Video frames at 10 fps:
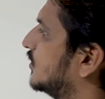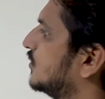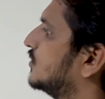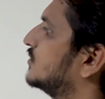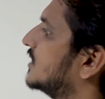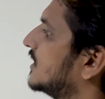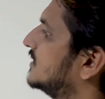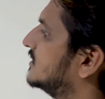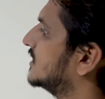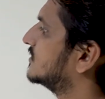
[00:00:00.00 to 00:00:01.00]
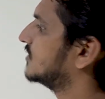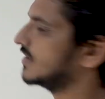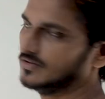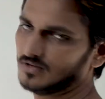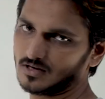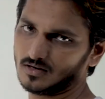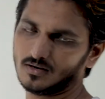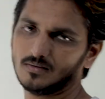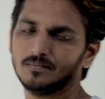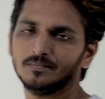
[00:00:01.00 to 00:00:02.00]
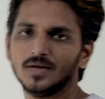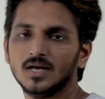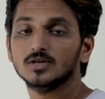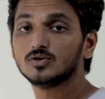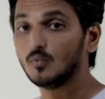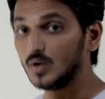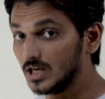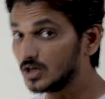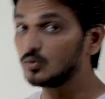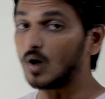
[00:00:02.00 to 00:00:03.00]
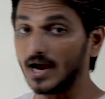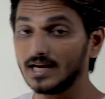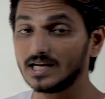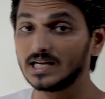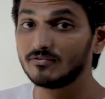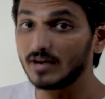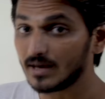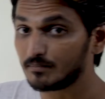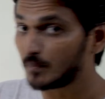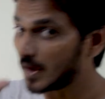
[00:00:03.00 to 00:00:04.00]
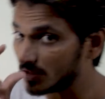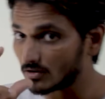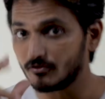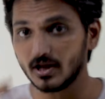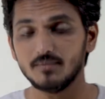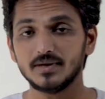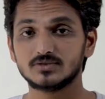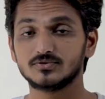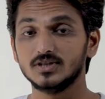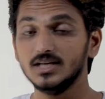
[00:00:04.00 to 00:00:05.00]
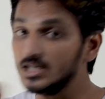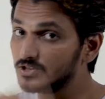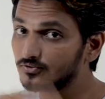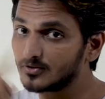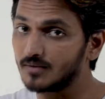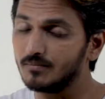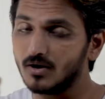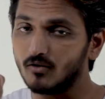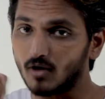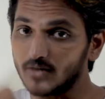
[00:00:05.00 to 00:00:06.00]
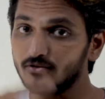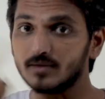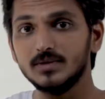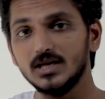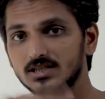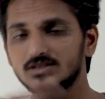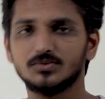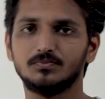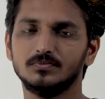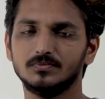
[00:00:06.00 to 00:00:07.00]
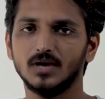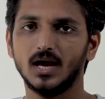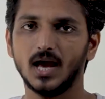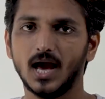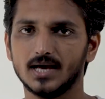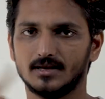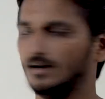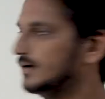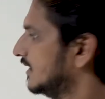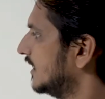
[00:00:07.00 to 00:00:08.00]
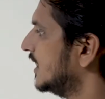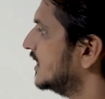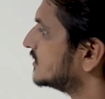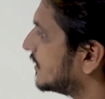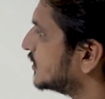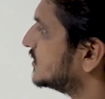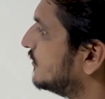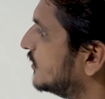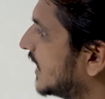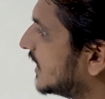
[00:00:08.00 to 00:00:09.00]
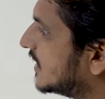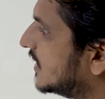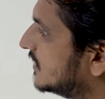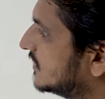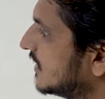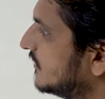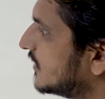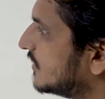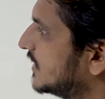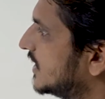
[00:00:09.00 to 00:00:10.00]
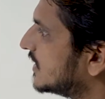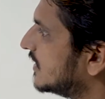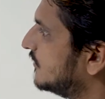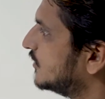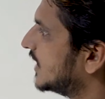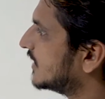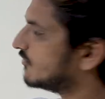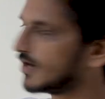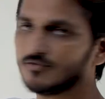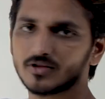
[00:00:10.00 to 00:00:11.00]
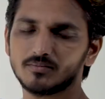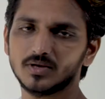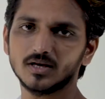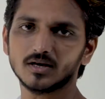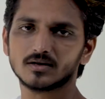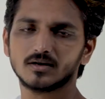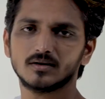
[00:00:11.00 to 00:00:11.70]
2, 3, 6, 3, 3. So we need to identify a pair of elements, each from uh, one from each array. Suppose if you take 3 from here, if you take 1 from here,